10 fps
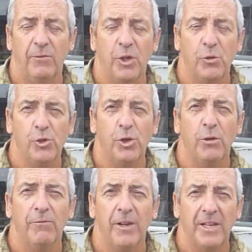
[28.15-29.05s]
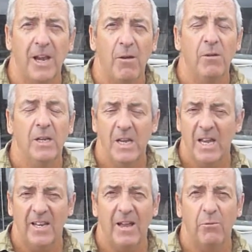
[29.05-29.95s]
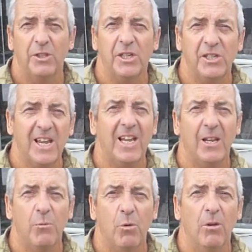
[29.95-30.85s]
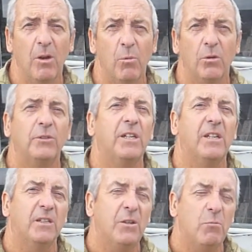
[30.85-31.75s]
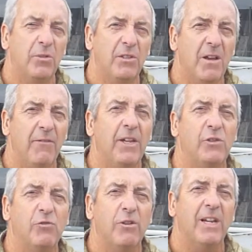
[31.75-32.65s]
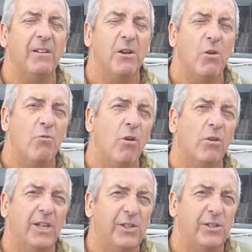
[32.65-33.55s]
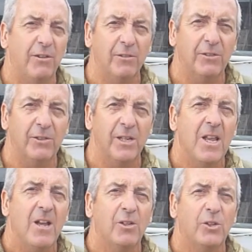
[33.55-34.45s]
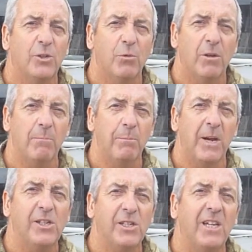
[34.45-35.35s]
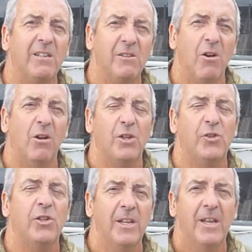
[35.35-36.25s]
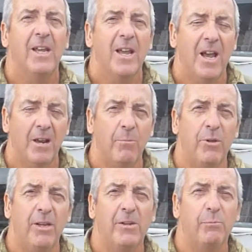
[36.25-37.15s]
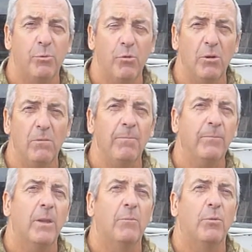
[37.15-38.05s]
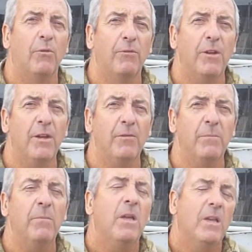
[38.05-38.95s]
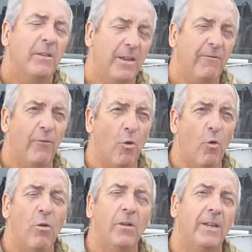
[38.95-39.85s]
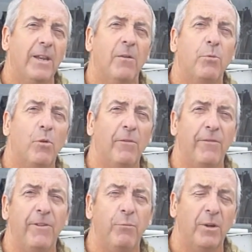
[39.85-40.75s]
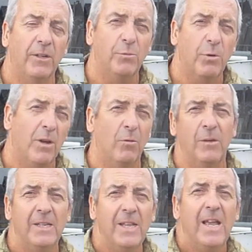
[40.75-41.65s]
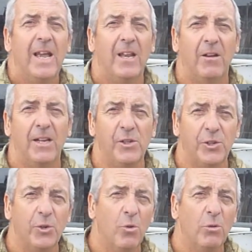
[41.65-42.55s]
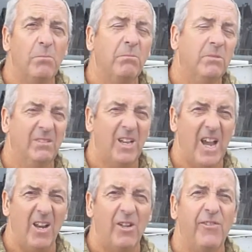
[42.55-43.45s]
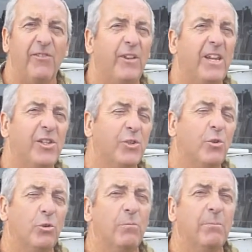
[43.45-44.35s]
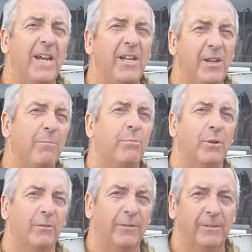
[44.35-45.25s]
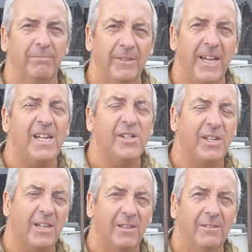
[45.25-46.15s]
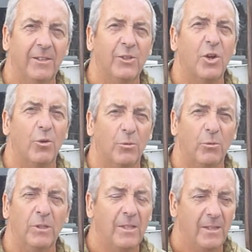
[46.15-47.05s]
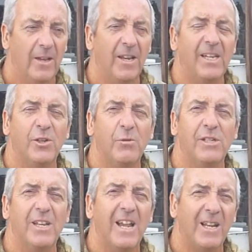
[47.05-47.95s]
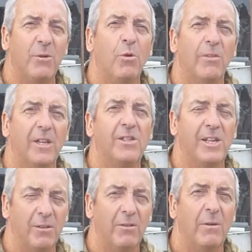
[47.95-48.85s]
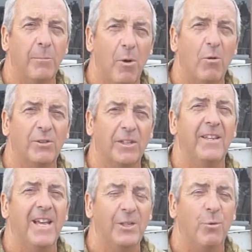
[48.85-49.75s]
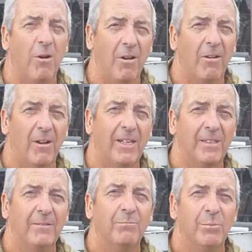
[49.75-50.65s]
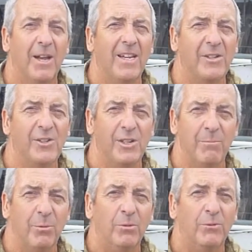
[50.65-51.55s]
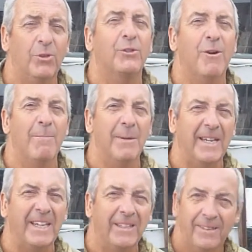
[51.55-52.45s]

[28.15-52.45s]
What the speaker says: YouTube video. And that was exactly what I wanted. I didn't want nothing trick, no rocket science. I just wanted basic knowledge. And I brought three of them, then four, and then I brought a fifth one as well. And I installed them, idiot-proof. Easy, a doddle. And they do exactly what it says on the box, and that's what I like. Plain and simple, just like me.